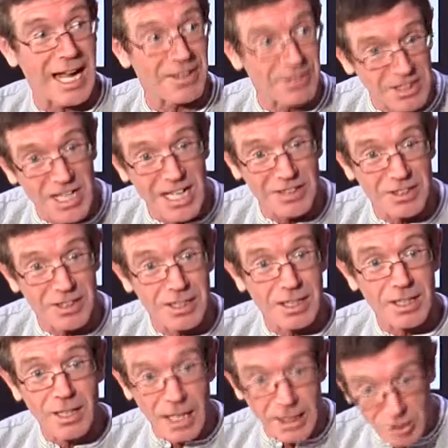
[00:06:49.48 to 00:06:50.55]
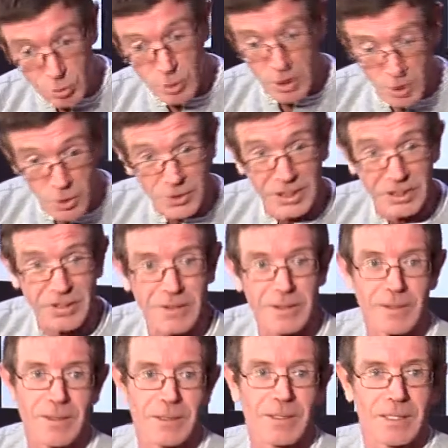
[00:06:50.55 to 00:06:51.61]
and they did, and it's recorded.
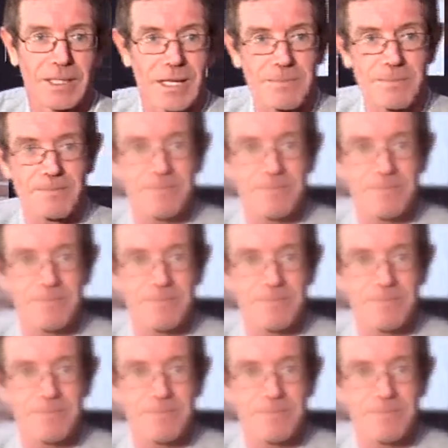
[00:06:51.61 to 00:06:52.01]
Yeah,